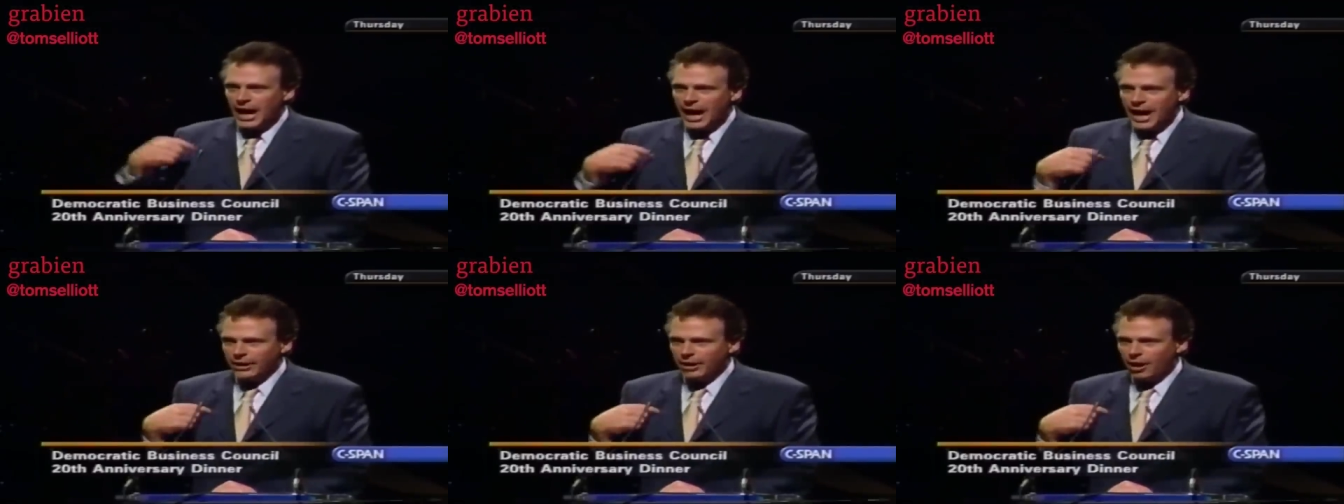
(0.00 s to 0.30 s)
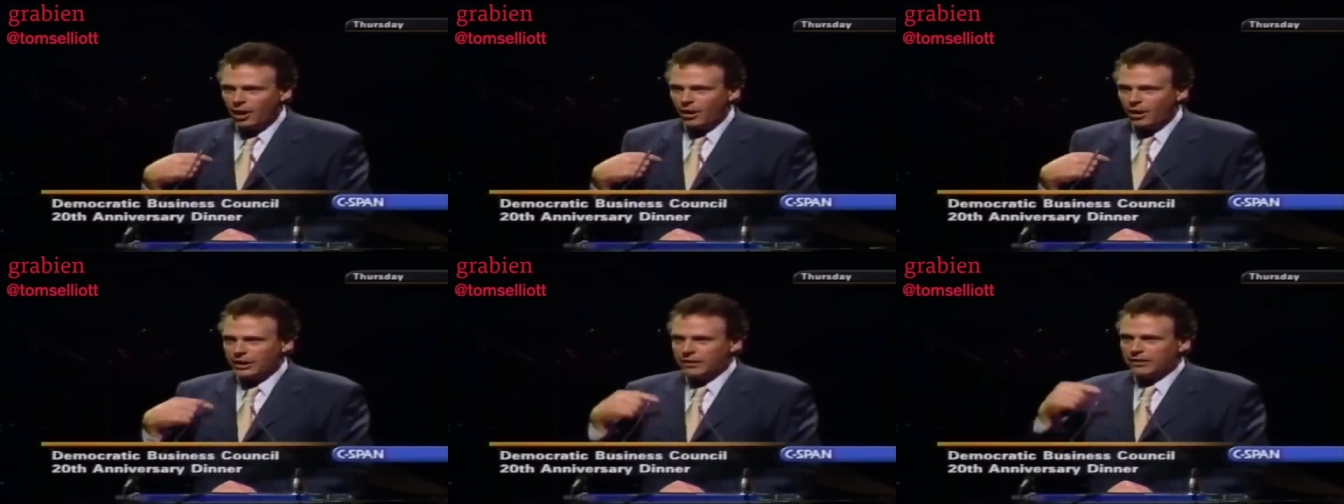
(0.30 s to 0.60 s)
I
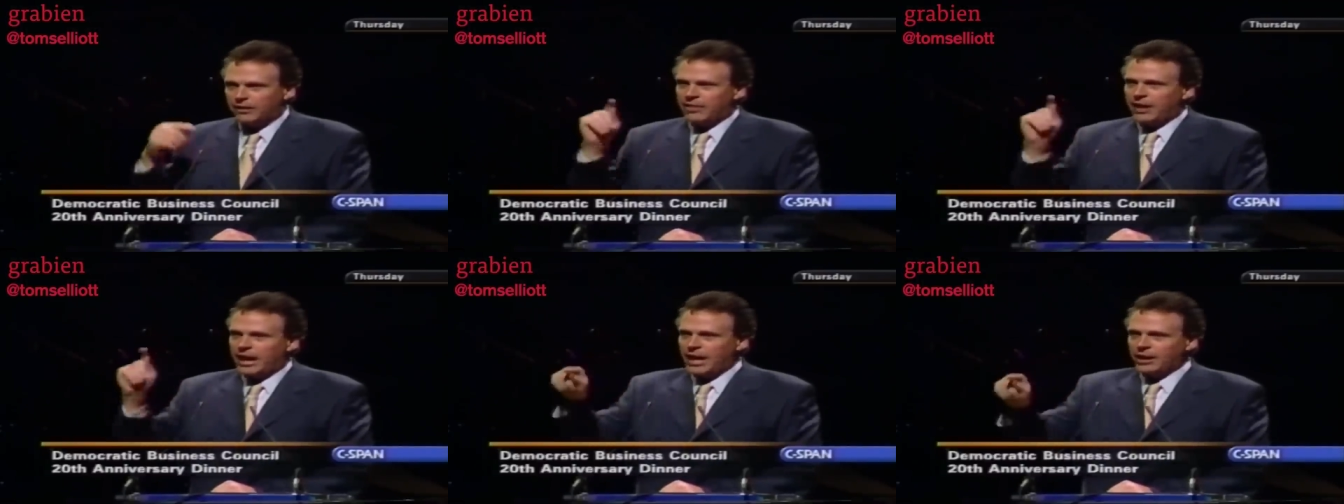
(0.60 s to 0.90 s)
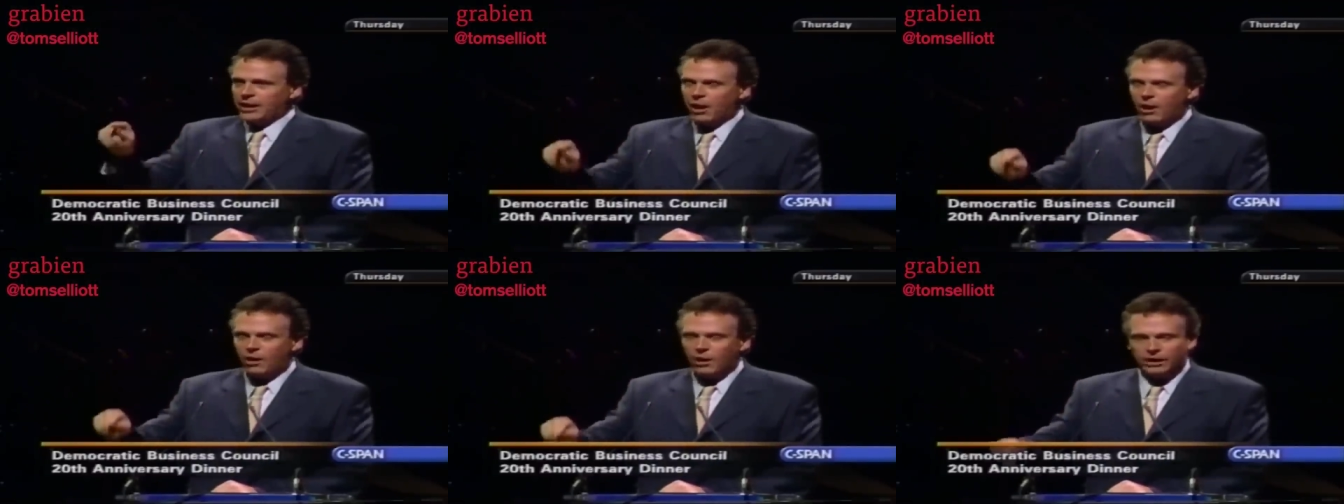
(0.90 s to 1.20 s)
know it.
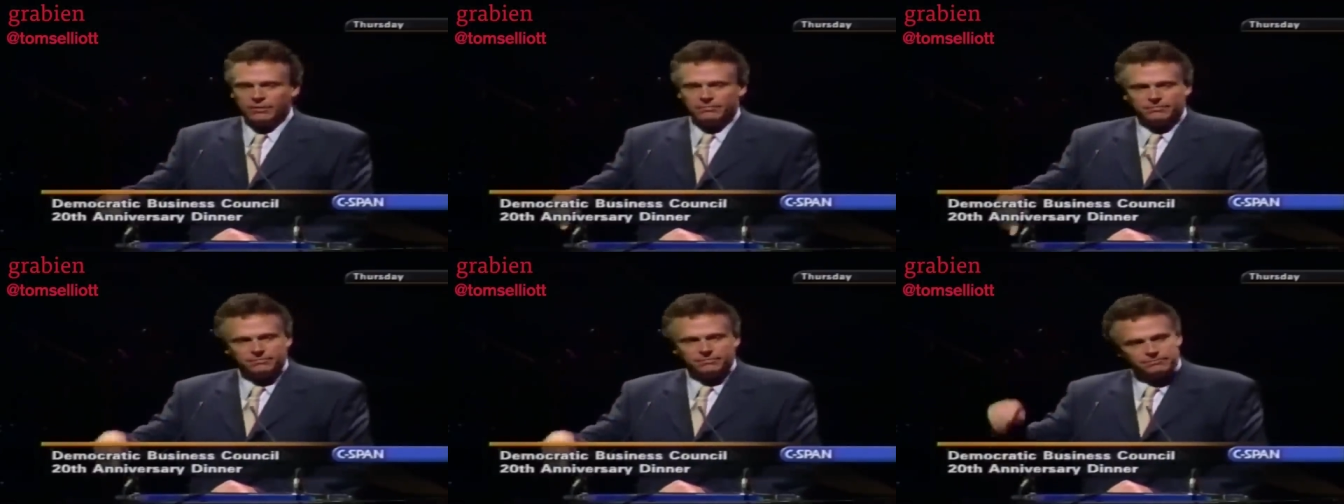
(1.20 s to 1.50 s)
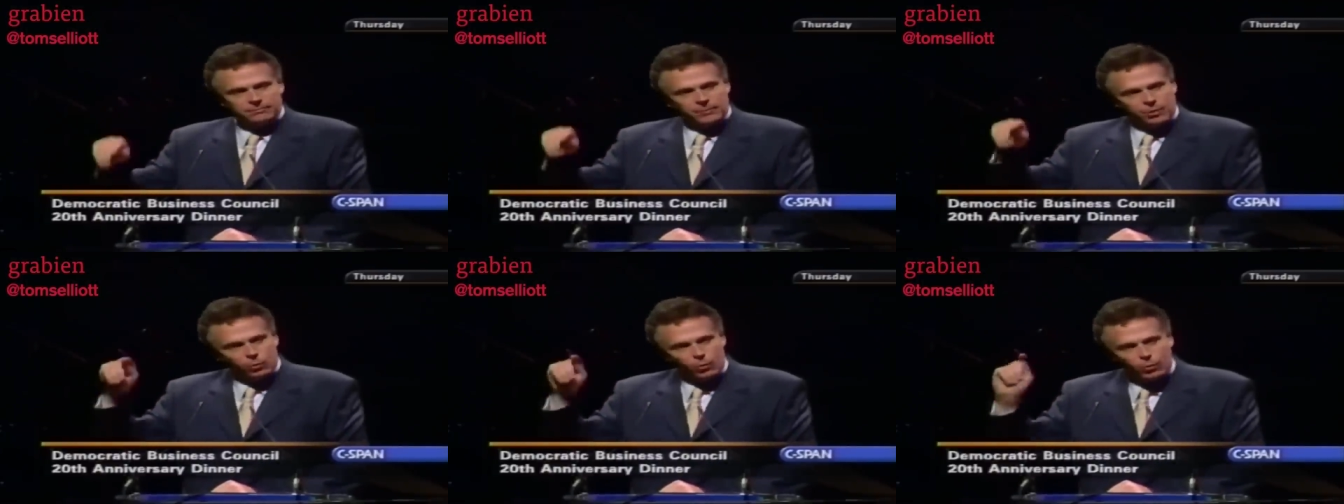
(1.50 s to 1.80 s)
They know it.
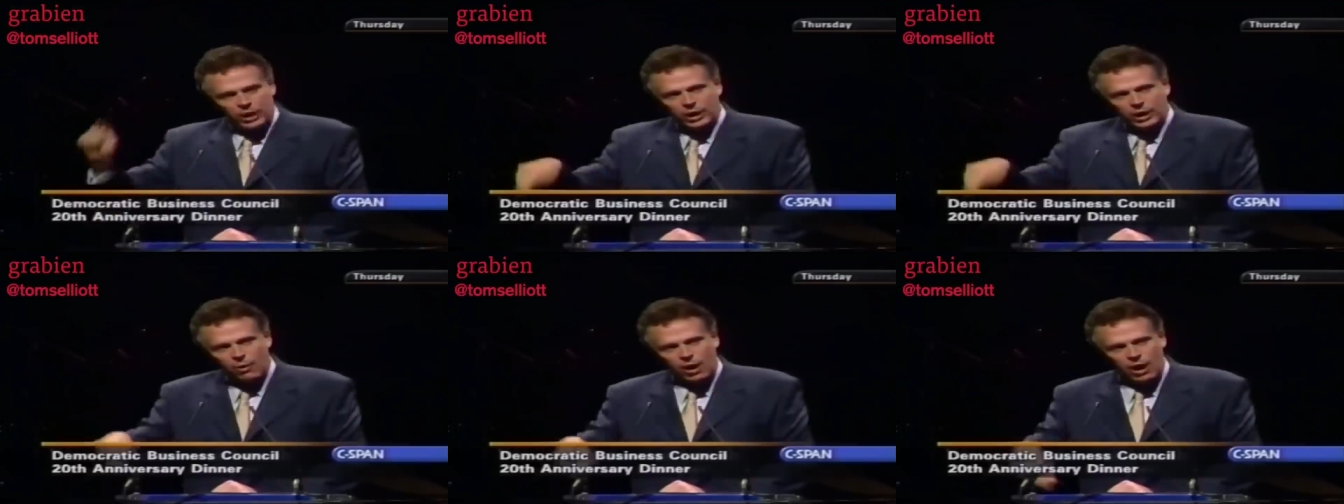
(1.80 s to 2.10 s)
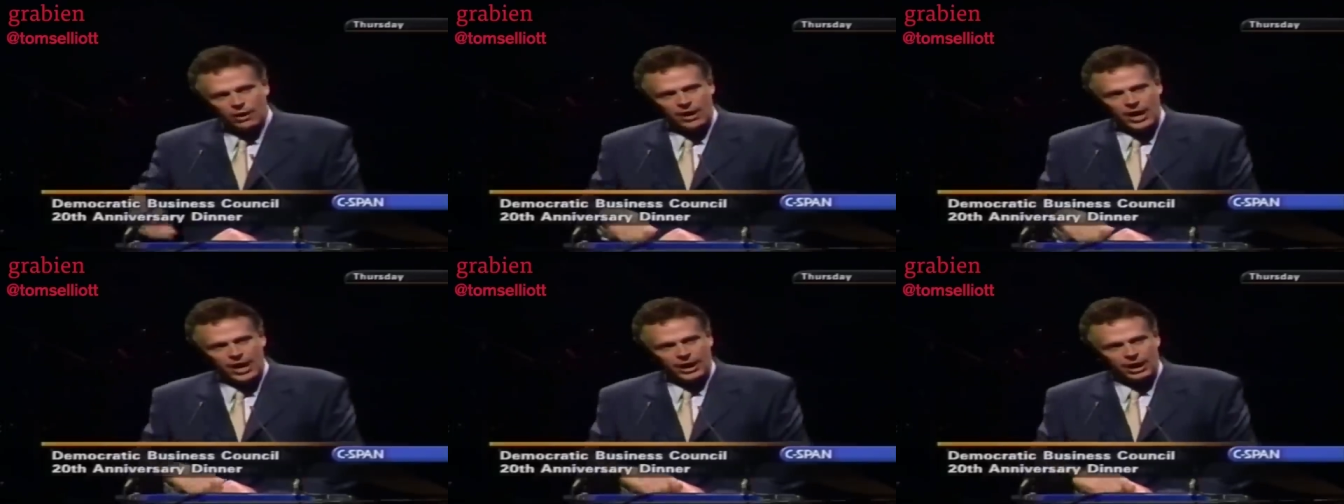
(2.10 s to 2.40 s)
We
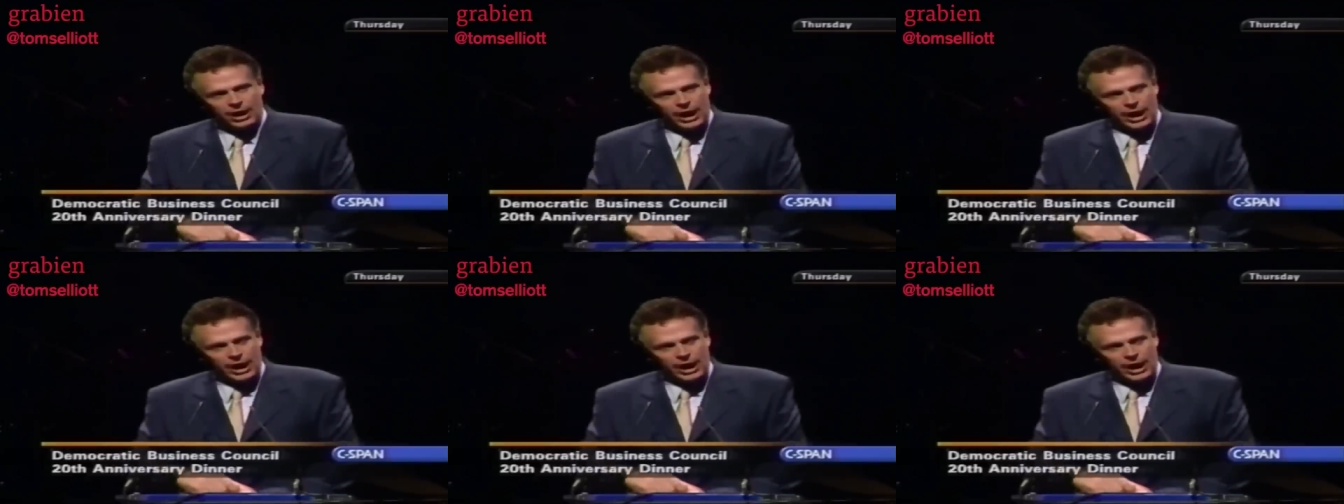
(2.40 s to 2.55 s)
won that